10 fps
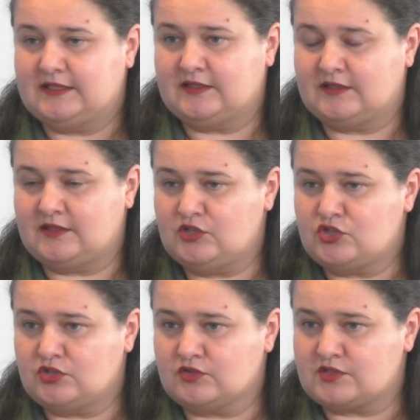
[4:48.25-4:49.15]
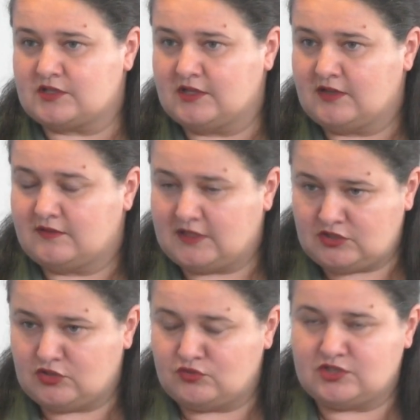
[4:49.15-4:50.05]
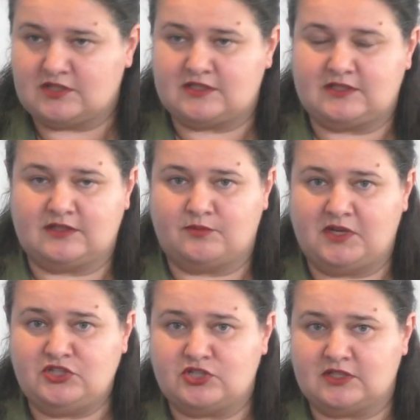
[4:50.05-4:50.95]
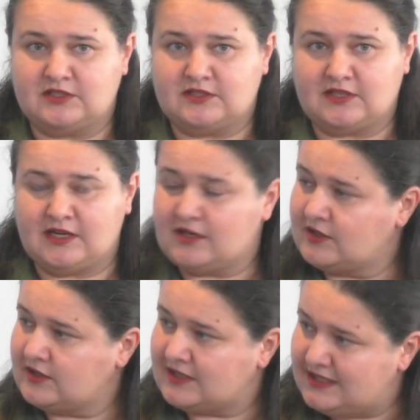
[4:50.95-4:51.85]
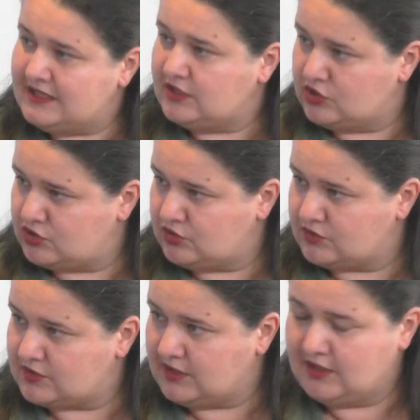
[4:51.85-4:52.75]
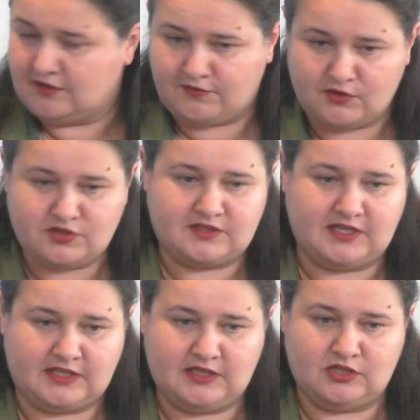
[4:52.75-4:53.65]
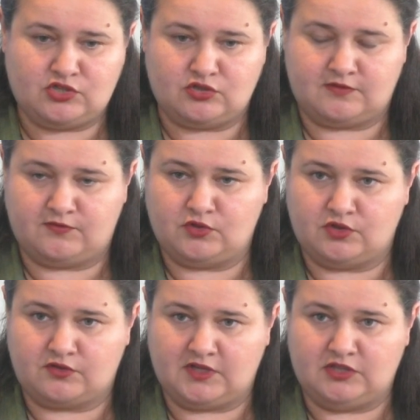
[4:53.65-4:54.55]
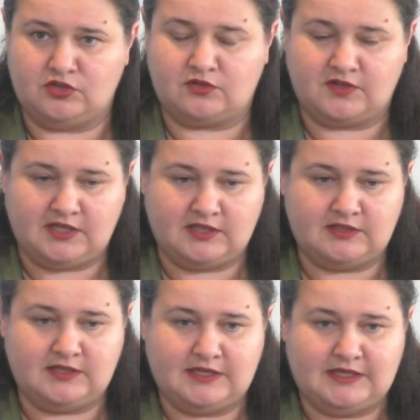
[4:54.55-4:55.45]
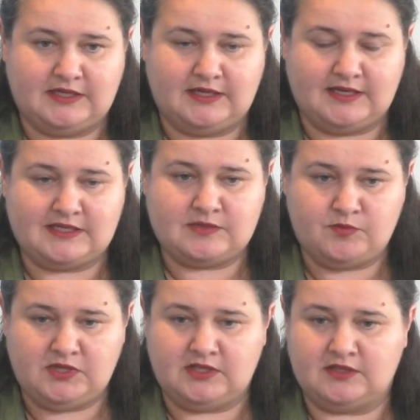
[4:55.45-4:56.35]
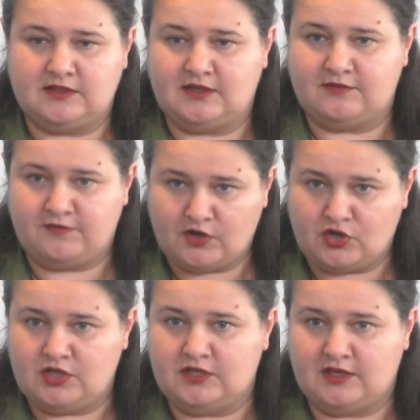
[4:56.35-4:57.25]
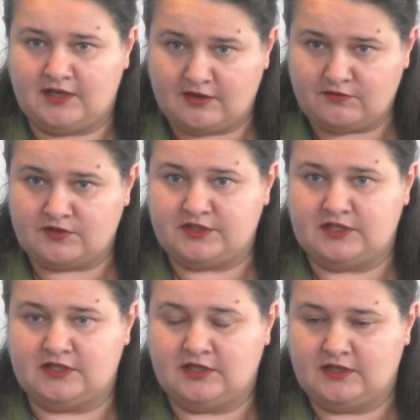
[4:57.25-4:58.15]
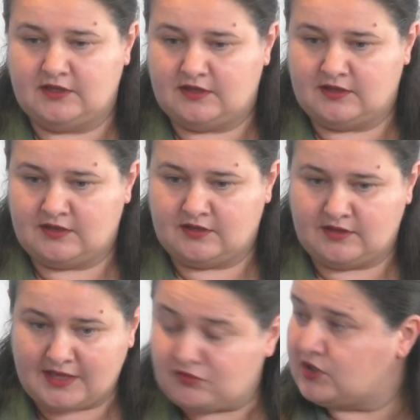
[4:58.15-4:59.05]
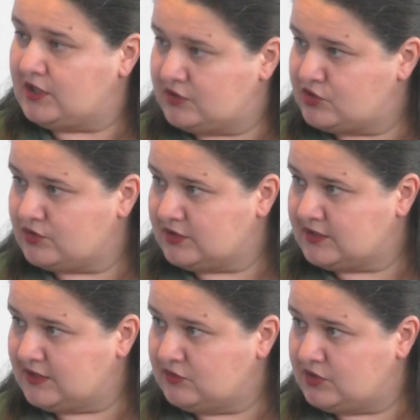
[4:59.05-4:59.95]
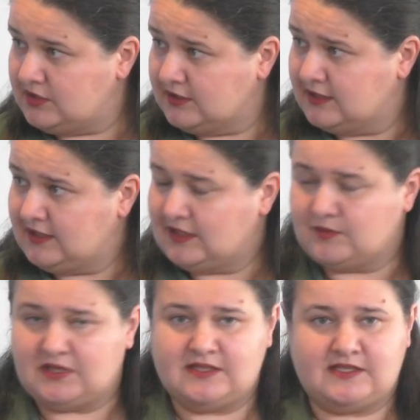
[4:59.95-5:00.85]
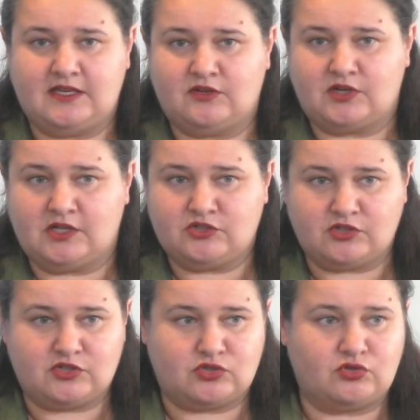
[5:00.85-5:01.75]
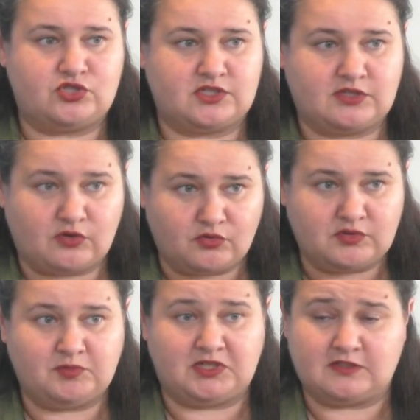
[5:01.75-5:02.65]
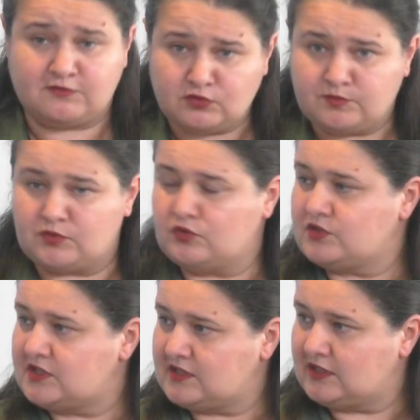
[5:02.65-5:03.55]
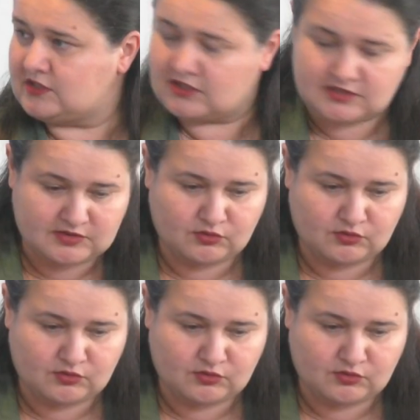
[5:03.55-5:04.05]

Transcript: uh, issues that you just uh, mentioned are key issues. First, the key issues for Ukraine. Ukraine has been a very heavily uh, agricultural country. And when I say agricultural, it's not just growing, but it's food processing, it's, it's